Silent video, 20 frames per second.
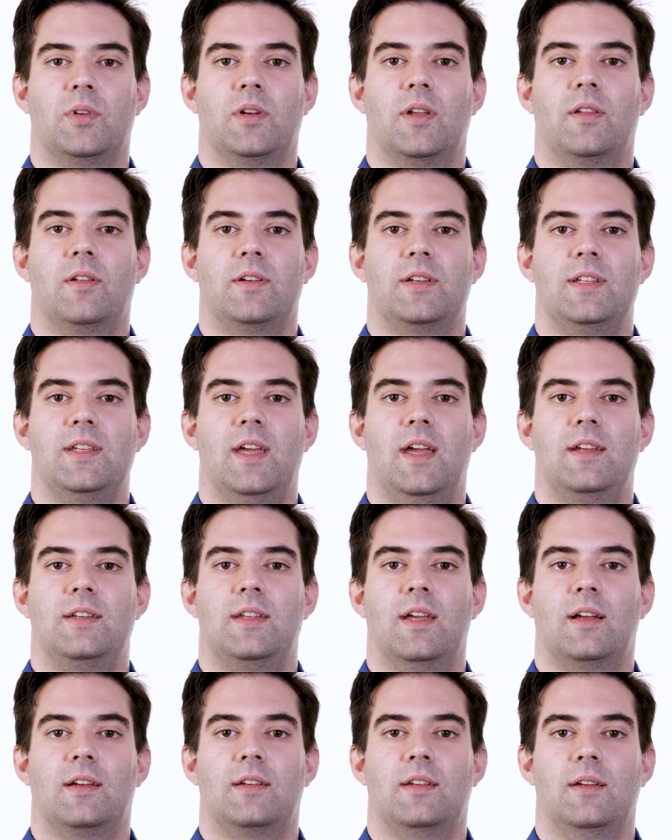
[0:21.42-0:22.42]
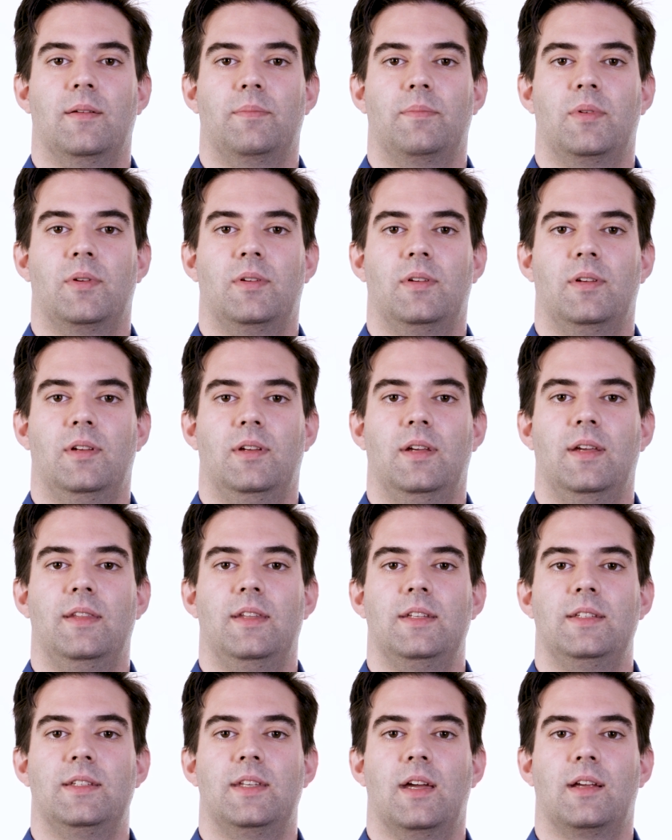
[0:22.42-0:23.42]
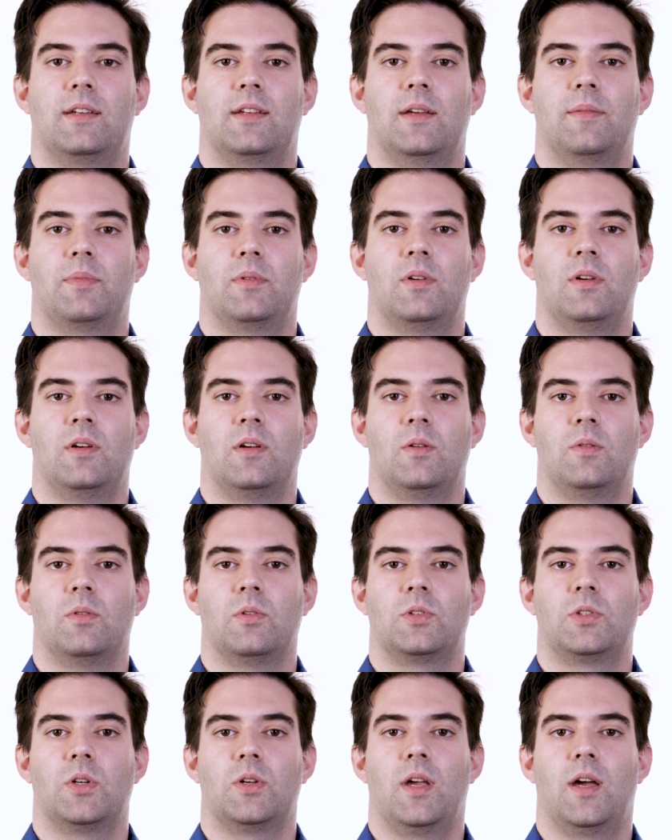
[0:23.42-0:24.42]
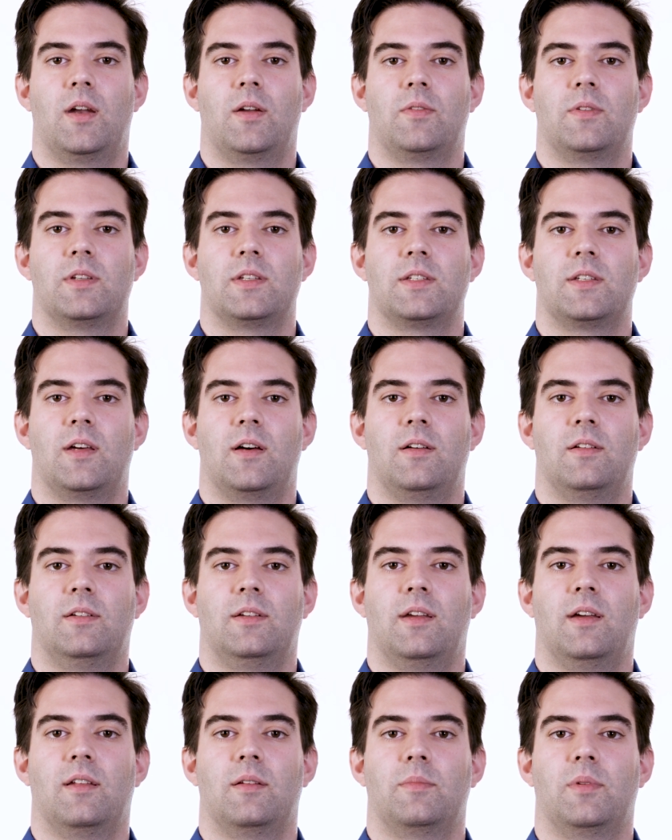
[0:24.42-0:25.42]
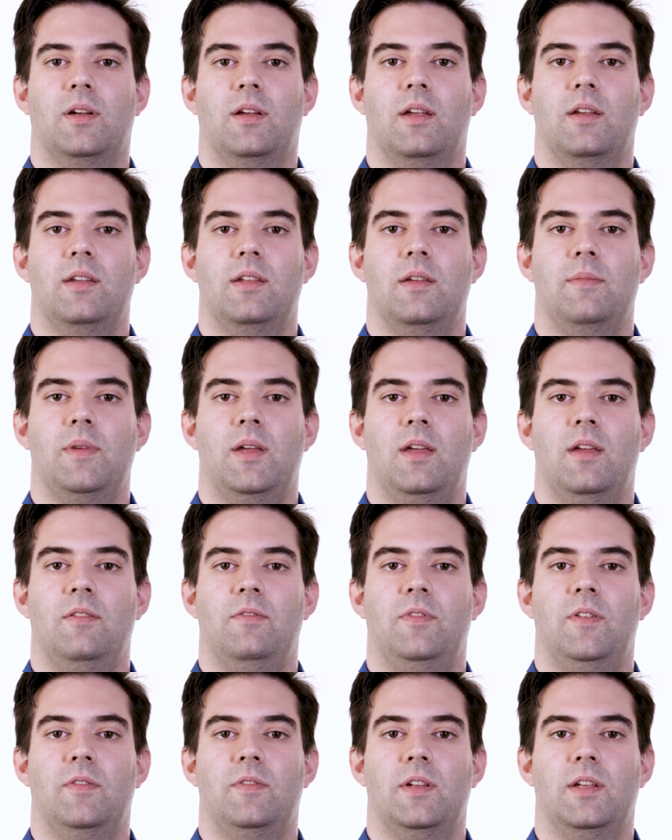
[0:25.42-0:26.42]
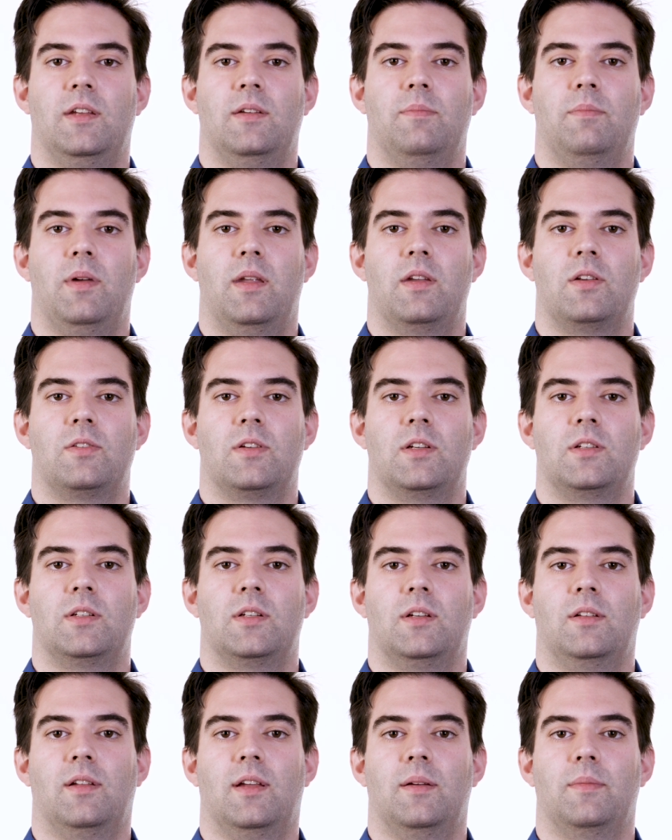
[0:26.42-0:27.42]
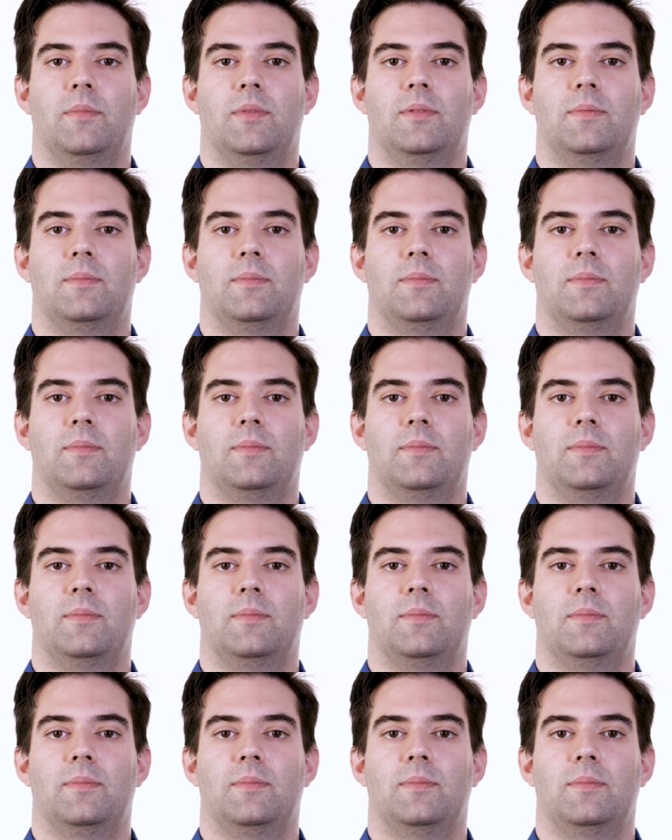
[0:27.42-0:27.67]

to another TA Tech Tip. In this tech tip, we'll show you how to install and calibrate a DMA850 penetration clamp.